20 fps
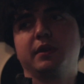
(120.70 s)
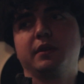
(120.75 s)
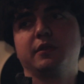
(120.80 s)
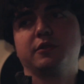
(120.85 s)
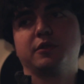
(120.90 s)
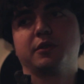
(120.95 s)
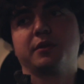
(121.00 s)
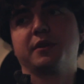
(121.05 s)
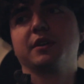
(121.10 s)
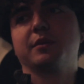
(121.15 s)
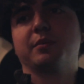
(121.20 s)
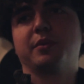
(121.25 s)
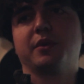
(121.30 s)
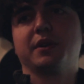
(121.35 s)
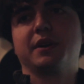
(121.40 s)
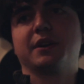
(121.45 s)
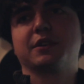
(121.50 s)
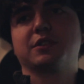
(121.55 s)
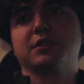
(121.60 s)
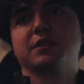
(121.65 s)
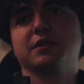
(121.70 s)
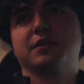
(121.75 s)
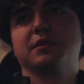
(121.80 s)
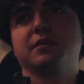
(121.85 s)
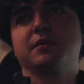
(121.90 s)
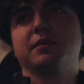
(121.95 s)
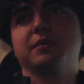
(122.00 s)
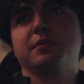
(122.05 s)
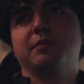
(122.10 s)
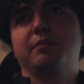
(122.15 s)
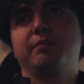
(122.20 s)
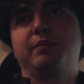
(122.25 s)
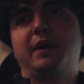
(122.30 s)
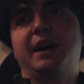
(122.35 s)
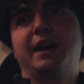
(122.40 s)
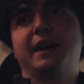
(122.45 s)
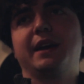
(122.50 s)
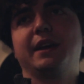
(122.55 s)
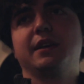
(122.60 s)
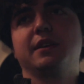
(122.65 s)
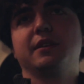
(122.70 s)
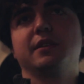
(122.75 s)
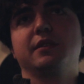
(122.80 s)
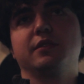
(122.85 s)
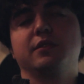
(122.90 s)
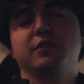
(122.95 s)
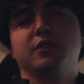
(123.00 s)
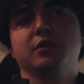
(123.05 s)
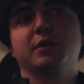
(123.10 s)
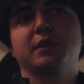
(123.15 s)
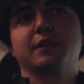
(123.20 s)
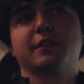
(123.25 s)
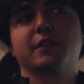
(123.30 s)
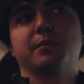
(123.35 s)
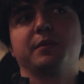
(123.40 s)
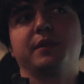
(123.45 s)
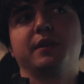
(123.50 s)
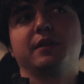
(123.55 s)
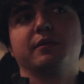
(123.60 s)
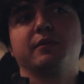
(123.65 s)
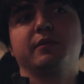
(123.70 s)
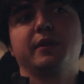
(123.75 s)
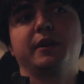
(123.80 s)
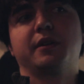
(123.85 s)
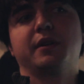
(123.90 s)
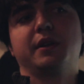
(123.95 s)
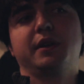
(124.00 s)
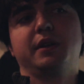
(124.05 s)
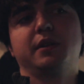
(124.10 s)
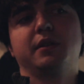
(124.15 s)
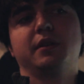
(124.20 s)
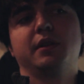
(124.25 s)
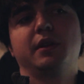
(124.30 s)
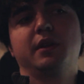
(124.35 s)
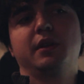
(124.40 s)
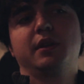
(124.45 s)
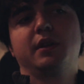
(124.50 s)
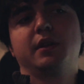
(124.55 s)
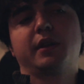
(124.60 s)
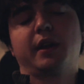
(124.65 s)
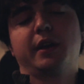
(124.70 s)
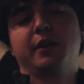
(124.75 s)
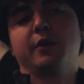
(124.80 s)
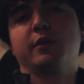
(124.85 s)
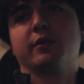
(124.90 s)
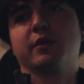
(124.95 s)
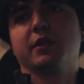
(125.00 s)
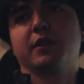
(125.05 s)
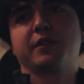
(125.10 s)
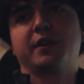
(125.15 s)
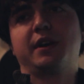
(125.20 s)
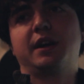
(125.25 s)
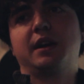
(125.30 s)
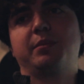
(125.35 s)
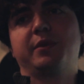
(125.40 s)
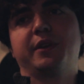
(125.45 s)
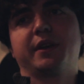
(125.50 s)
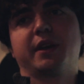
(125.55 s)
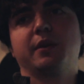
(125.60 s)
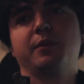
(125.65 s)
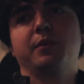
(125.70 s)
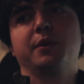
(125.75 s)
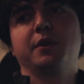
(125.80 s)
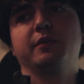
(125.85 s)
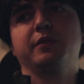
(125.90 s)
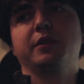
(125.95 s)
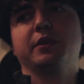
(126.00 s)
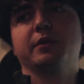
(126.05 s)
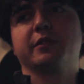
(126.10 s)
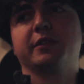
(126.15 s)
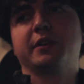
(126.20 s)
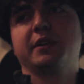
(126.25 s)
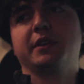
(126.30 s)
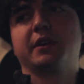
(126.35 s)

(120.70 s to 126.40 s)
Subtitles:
during production by doing something very kind of over the top. Like, I wouldn't have used any